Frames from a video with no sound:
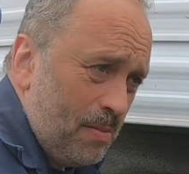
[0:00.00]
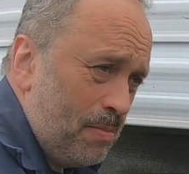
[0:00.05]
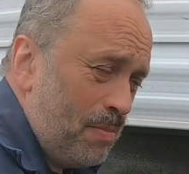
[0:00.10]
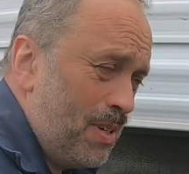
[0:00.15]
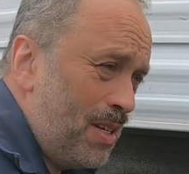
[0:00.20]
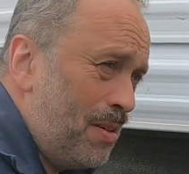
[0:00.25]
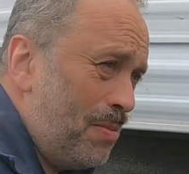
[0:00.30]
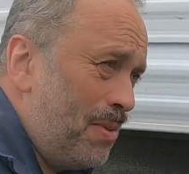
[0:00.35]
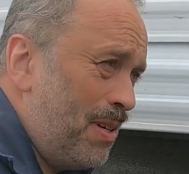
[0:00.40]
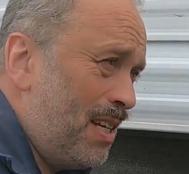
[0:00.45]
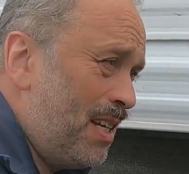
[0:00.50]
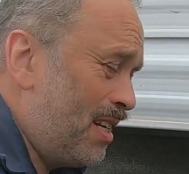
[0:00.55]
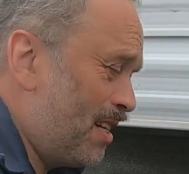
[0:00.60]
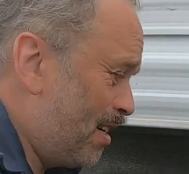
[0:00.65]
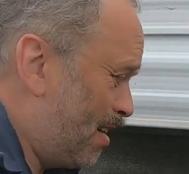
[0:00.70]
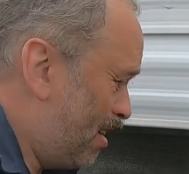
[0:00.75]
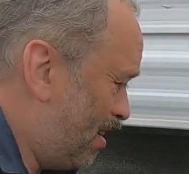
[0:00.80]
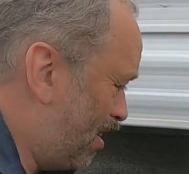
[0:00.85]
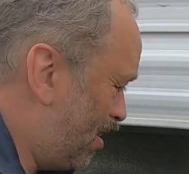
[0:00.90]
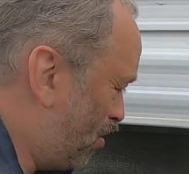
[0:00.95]

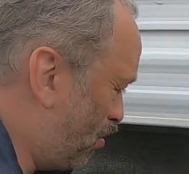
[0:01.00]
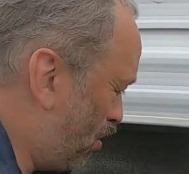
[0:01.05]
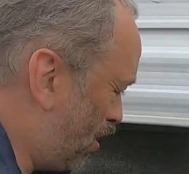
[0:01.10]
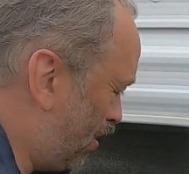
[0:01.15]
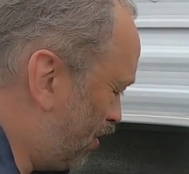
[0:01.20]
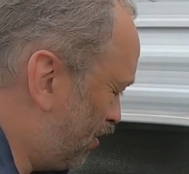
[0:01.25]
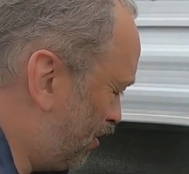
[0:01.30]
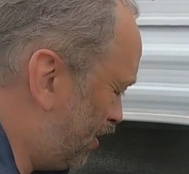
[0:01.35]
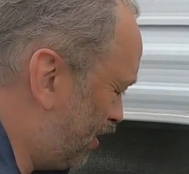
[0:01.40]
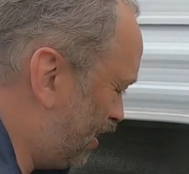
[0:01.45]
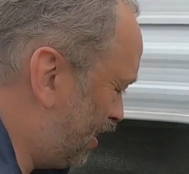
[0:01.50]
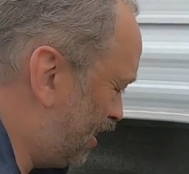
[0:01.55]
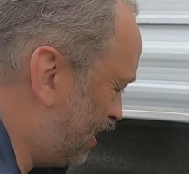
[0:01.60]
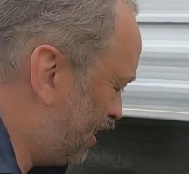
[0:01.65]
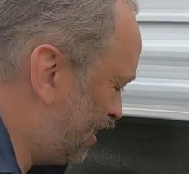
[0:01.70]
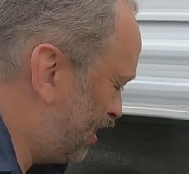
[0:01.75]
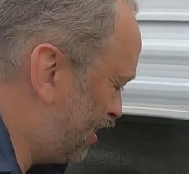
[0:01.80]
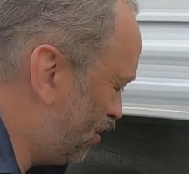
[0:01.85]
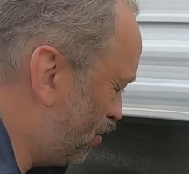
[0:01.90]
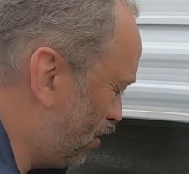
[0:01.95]
1,
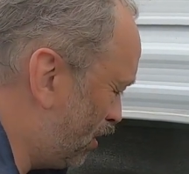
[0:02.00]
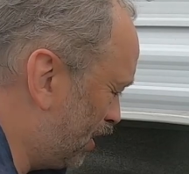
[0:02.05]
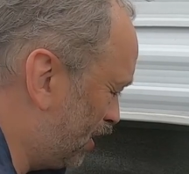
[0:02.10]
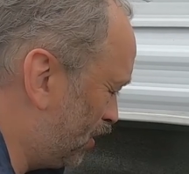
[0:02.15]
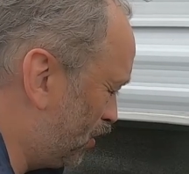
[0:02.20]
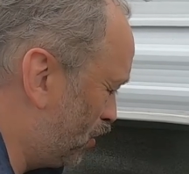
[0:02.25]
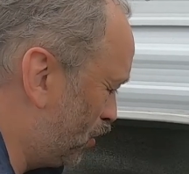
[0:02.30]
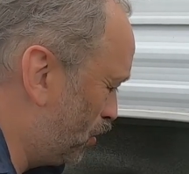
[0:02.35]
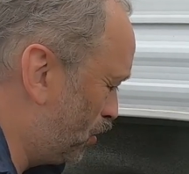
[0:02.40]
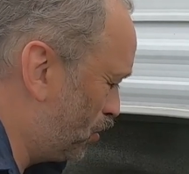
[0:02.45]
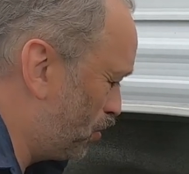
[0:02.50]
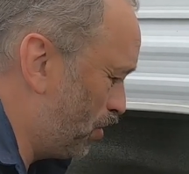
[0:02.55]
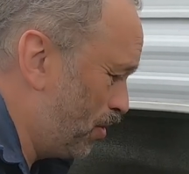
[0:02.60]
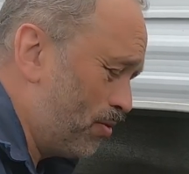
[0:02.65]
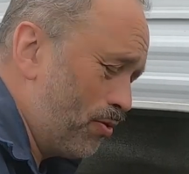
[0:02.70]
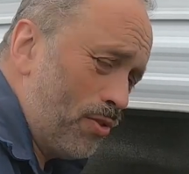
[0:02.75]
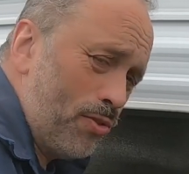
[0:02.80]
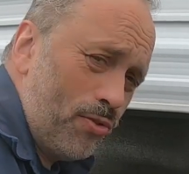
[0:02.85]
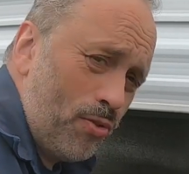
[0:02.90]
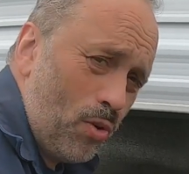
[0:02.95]
2, 3,
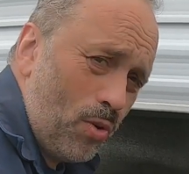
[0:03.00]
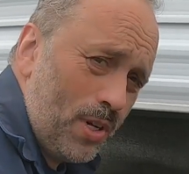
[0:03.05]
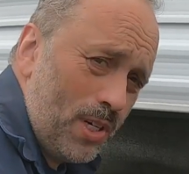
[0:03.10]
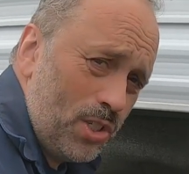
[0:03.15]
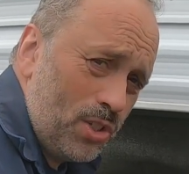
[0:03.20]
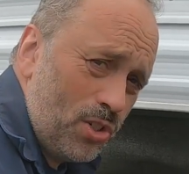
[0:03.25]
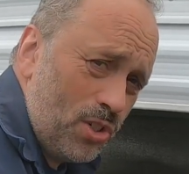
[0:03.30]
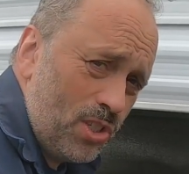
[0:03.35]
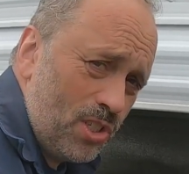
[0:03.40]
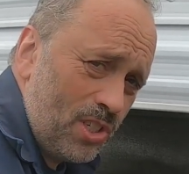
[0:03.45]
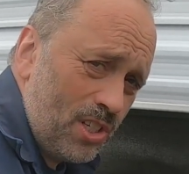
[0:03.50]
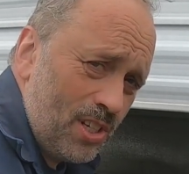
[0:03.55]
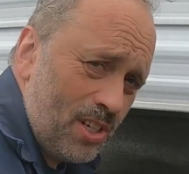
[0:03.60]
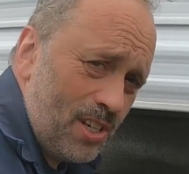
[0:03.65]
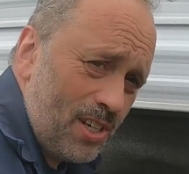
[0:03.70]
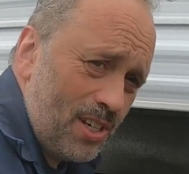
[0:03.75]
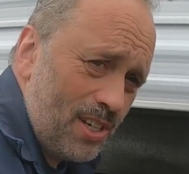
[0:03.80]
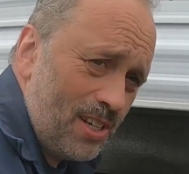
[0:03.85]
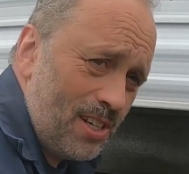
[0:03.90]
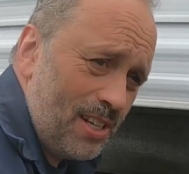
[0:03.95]
4 inches
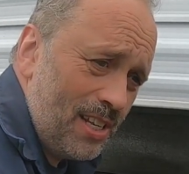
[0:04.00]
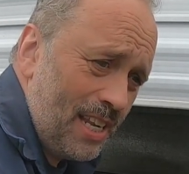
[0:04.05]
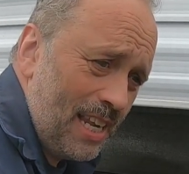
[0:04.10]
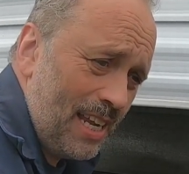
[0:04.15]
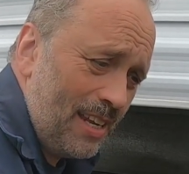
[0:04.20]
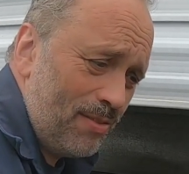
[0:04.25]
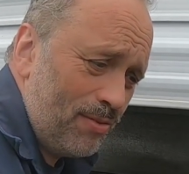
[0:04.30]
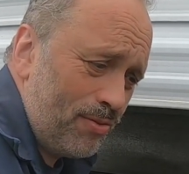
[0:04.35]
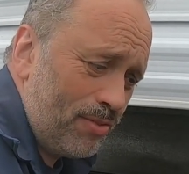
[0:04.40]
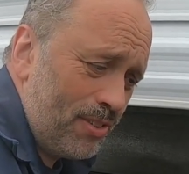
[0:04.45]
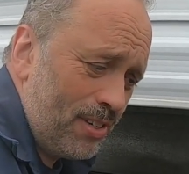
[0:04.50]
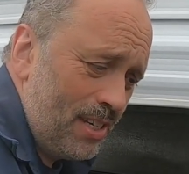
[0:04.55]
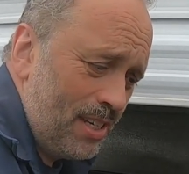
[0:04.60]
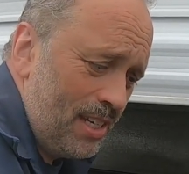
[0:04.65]
length